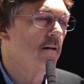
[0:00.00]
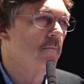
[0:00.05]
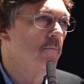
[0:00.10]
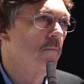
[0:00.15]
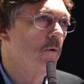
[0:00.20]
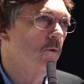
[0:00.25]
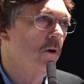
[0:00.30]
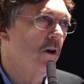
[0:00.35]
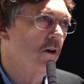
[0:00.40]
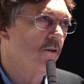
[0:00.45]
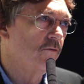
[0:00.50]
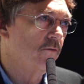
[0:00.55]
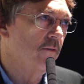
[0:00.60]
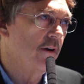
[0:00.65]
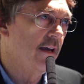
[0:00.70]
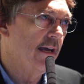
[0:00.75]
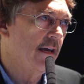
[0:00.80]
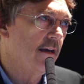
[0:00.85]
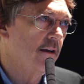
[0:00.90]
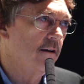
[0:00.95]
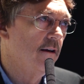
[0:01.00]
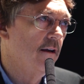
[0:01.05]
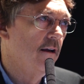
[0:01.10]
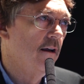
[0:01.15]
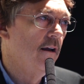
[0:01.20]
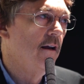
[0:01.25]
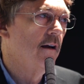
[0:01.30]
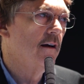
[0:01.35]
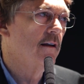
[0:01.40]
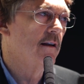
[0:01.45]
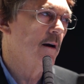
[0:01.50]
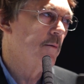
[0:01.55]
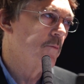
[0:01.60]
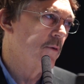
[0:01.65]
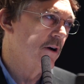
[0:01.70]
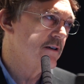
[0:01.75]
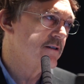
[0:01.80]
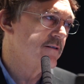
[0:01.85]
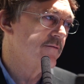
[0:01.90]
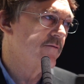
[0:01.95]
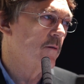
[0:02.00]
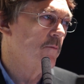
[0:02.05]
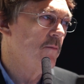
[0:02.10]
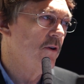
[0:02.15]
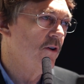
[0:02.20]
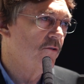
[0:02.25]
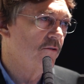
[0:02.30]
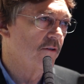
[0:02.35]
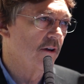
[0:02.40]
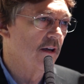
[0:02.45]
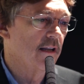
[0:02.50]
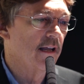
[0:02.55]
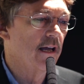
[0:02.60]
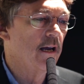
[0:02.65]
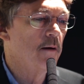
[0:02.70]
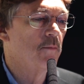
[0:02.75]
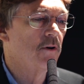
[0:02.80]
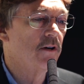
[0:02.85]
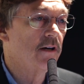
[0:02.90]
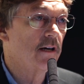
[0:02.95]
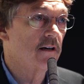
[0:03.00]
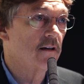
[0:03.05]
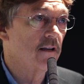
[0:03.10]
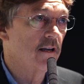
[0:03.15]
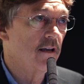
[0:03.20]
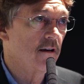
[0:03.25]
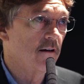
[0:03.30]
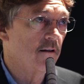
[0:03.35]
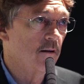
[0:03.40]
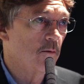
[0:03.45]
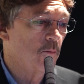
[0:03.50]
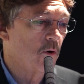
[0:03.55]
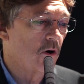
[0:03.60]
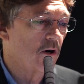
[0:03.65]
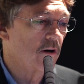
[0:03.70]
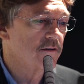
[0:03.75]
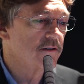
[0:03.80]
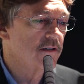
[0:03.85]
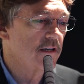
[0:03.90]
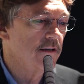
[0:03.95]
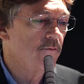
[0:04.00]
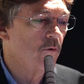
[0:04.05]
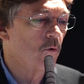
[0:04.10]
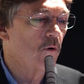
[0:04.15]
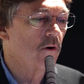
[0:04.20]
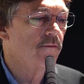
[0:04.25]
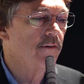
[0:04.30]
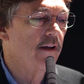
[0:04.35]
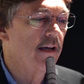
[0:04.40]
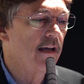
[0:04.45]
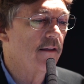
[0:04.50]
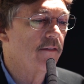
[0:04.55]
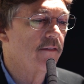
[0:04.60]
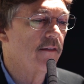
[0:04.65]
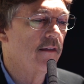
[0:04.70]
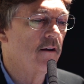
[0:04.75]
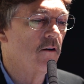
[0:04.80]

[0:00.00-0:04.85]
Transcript: but we also had collaboration from UCLA, particularly on the part of Steve Horvath,